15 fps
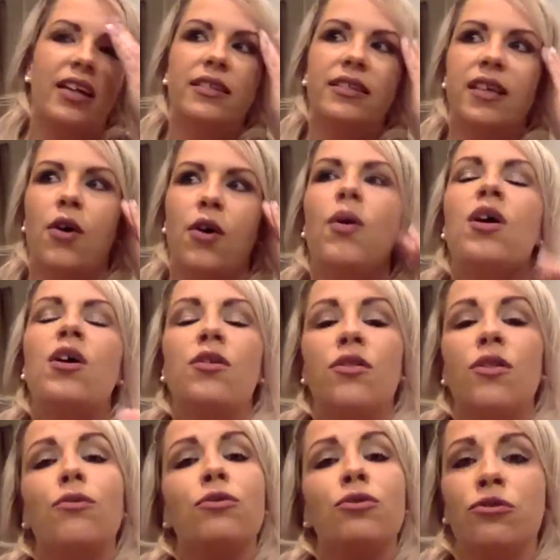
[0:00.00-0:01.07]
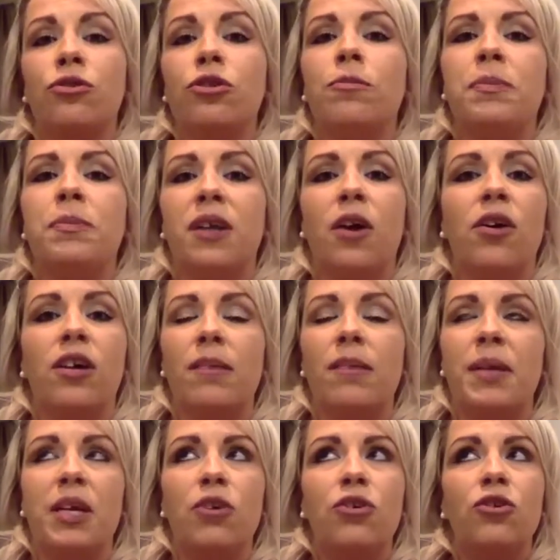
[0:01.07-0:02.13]
So those groups are going to
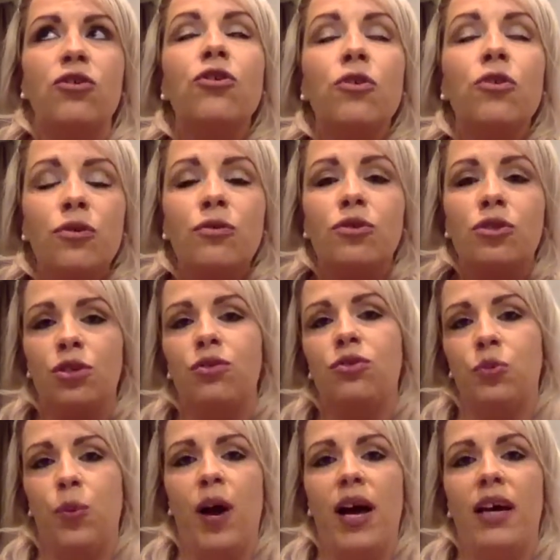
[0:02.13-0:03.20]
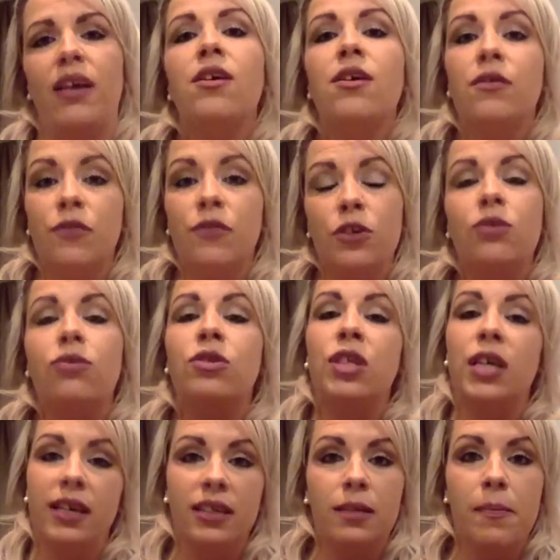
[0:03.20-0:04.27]
be a huge, huge way for you to
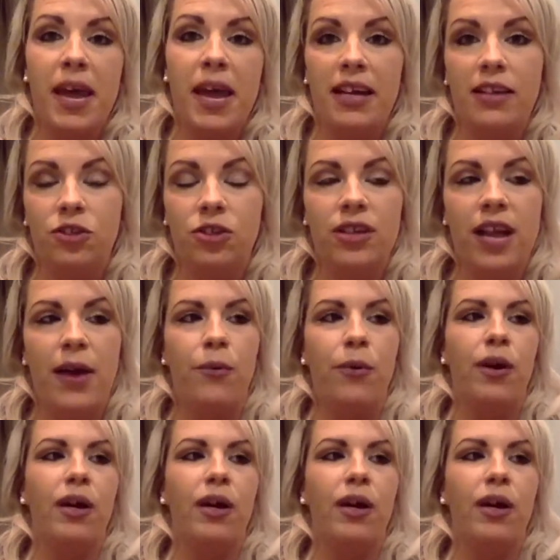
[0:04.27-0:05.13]
expand your network.